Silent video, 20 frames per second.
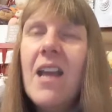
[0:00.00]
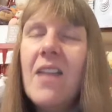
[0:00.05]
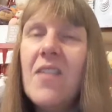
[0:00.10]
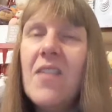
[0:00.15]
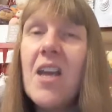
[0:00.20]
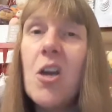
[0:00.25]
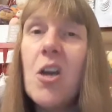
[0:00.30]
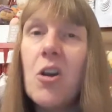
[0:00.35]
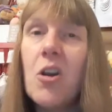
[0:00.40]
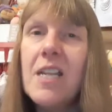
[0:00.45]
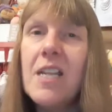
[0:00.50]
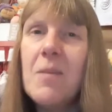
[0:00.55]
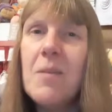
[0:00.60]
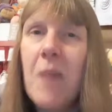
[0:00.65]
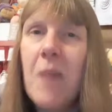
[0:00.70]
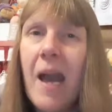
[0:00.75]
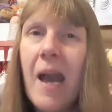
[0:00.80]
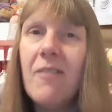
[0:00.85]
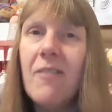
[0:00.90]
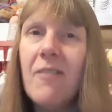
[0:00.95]
godly
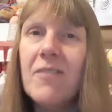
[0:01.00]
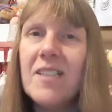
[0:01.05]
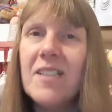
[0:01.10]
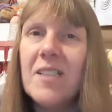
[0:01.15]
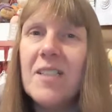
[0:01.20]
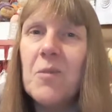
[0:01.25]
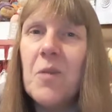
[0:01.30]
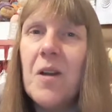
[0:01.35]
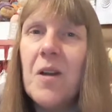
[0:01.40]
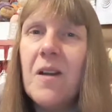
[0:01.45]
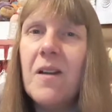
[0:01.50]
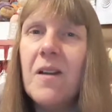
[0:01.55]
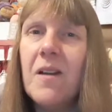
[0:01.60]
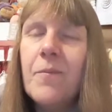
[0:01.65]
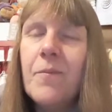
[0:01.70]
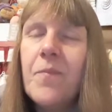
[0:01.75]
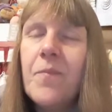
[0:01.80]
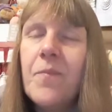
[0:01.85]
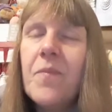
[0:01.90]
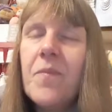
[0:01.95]
power, as it
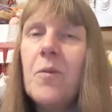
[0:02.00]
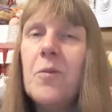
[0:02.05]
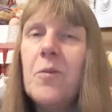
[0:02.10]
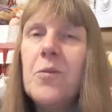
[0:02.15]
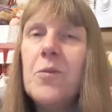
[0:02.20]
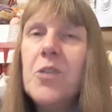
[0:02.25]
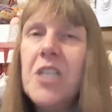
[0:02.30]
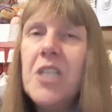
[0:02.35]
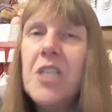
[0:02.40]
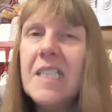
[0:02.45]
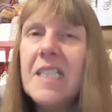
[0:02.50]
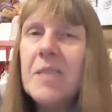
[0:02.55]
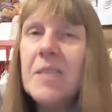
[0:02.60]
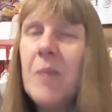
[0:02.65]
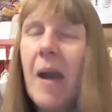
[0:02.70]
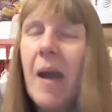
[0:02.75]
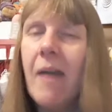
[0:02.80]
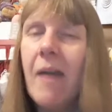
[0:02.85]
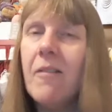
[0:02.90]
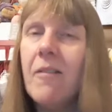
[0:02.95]
were, or Jesus
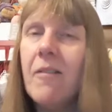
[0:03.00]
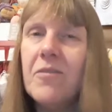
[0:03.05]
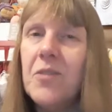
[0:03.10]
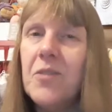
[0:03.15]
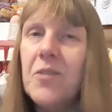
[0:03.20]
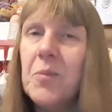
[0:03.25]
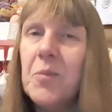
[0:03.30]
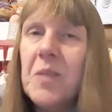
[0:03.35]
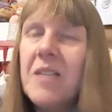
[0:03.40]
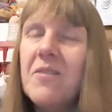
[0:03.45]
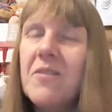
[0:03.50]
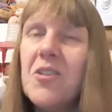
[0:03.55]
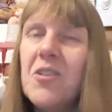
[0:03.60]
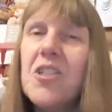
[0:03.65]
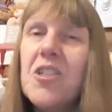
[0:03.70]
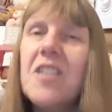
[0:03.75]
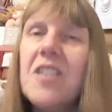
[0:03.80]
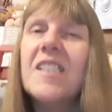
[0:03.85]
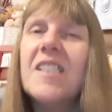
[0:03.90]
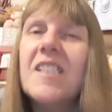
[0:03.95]
power, if you believe in
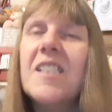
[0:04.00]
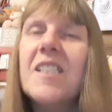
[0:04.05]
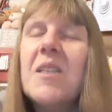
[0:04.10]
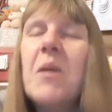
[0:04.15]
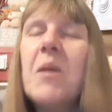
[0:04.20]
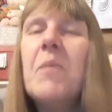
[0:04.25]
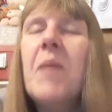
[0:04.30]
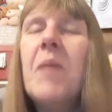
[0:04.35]
Jesus.